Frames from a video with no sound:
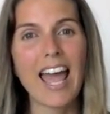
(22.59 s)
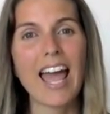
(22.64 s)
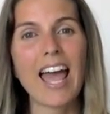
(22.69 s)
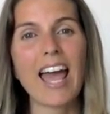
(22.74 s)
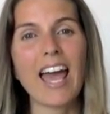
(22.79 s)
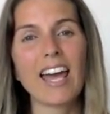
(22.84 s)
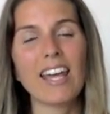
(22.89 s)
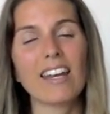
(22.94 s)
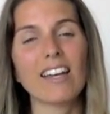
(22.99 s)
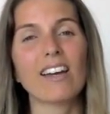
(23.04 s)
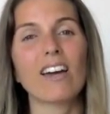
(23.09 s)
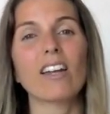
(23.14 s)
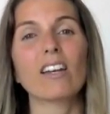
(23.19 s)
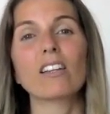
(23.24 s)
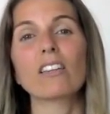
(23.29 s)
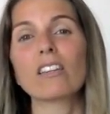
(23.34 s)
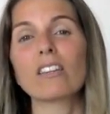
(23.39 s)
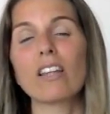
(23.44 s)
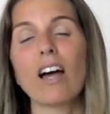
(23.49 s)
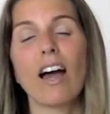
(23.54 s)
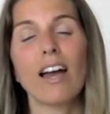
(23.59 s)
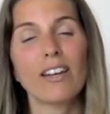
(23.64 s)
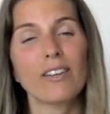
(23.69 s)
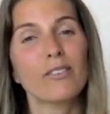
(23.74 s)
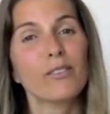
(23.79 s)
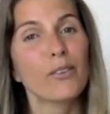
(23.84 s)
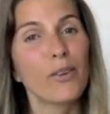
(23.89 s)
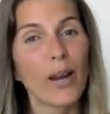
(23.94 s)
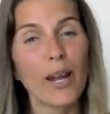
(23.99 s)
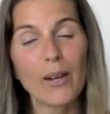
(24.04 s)
And I got a
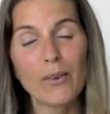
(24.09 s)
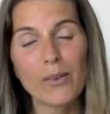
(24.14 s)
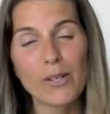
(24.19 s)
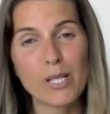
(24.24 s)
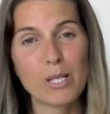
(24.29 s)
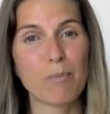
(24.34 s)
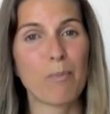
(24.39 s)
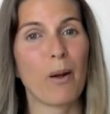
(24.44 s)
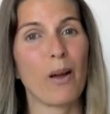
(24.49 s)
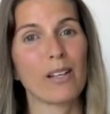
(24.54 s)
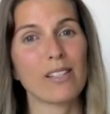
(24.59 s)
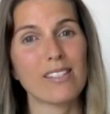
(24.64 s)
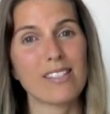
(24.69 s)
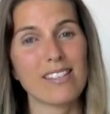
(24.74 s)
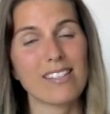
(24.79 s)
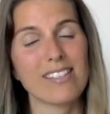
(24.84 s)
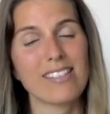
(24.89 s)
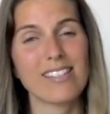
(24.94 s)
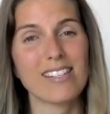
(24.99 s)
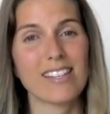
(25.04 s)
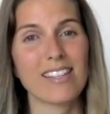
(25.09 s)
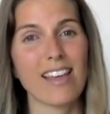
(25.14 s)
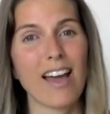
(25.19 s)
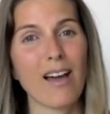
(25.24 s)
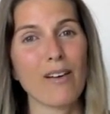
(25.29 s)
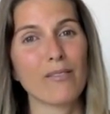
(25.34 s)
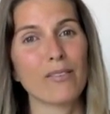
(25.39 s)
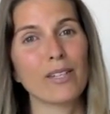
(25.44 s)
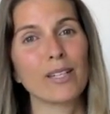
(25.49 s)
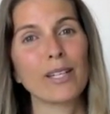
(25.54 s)
lot of great responses to
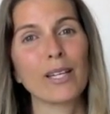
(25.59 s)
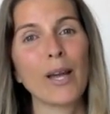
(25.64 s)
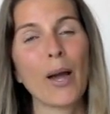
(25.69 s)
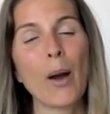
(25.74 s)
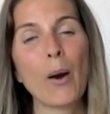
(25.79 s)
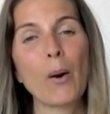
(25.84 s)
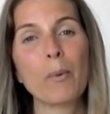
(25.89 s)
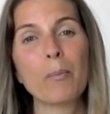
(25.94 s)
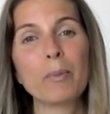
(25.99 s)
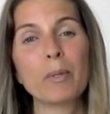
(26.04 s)
that video,